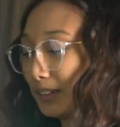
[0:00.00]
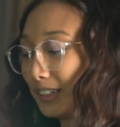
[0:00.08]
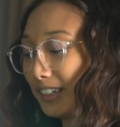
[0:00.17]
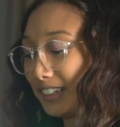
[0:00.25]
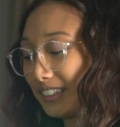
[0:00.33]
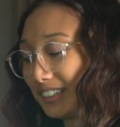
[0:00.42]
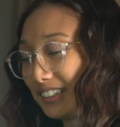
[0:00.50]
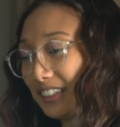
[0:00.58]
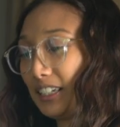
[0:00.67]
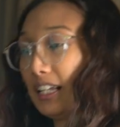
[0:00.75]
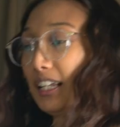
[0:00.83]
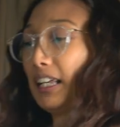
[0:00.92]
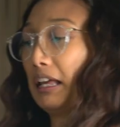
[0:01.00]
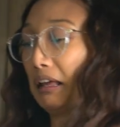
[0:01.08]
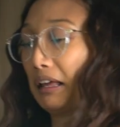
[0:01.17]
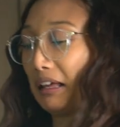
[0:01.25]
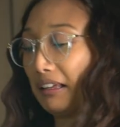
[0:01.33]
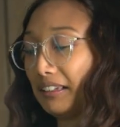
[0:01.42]
the other side, we
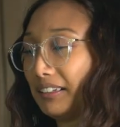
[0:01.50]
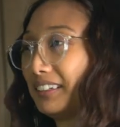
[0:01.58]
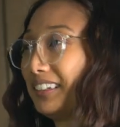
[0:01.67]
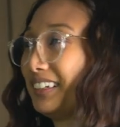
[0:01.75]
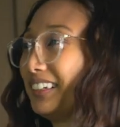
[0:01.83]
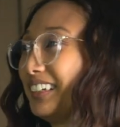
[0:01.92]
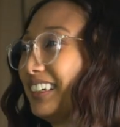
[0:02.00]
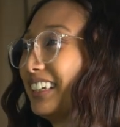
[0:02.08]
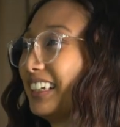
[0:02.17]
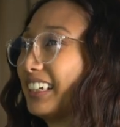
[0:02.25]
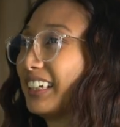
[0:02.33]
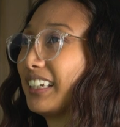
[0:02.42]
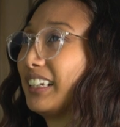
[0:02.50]
used 2 4-feet nanlite